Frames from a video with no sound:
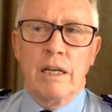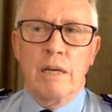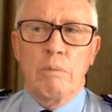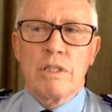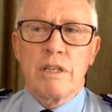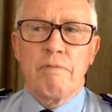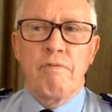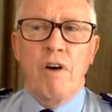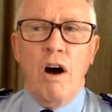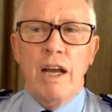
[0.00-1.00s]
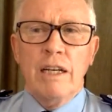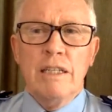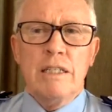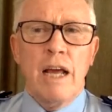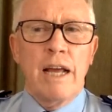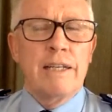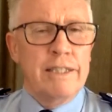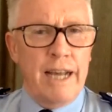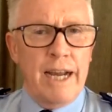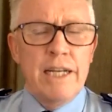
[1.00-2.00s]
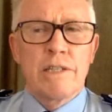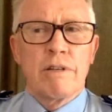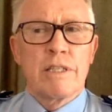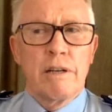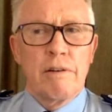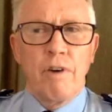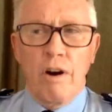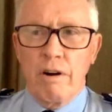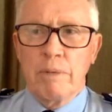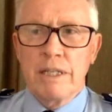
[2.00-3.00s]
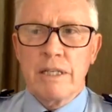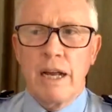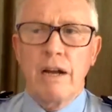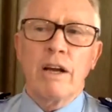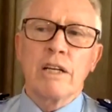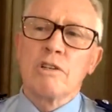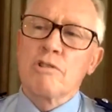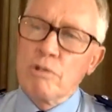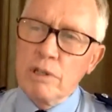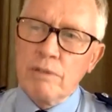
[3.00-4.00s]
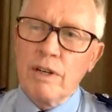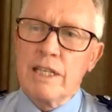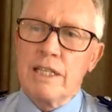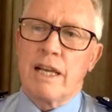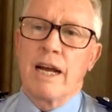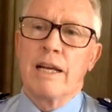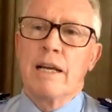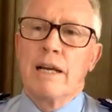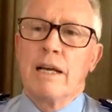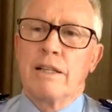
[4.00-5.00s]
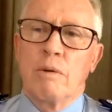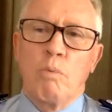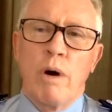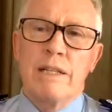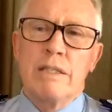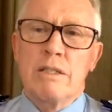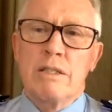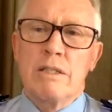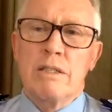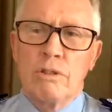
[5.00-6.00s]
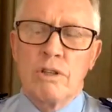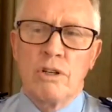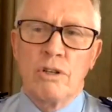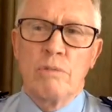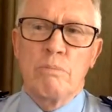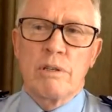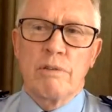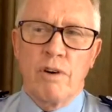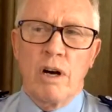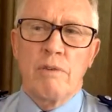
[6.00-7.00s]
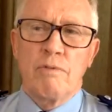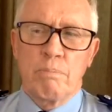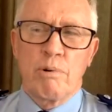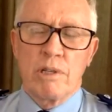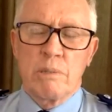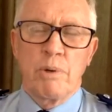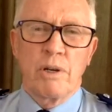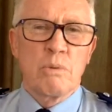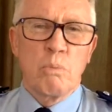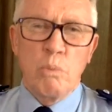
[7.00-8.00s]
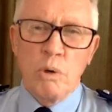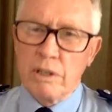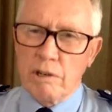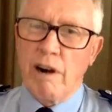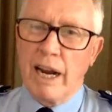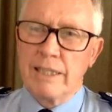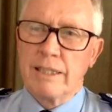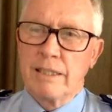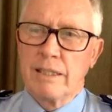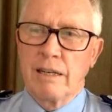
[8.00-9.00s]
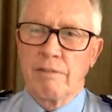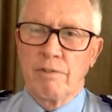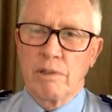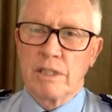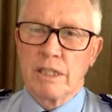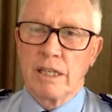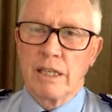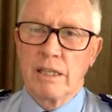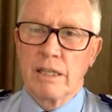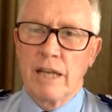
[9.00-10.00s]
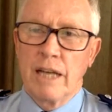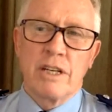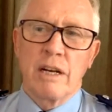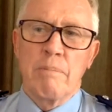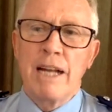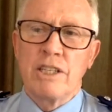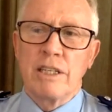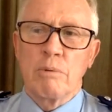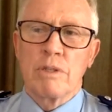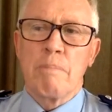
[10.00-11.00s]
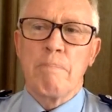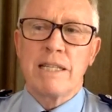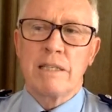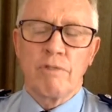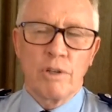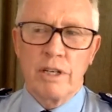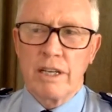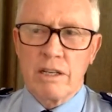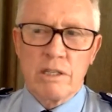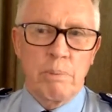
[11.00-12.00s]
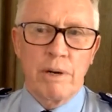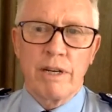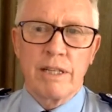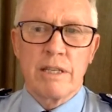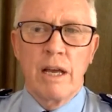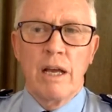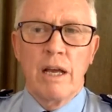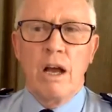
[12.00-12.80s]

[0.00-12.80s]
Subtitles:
It was a violent and dangerous environment, and I can truthfully say that one's long-term survival prospects weren't great, unfortunately. As you can imagine, it was a massive learning experience.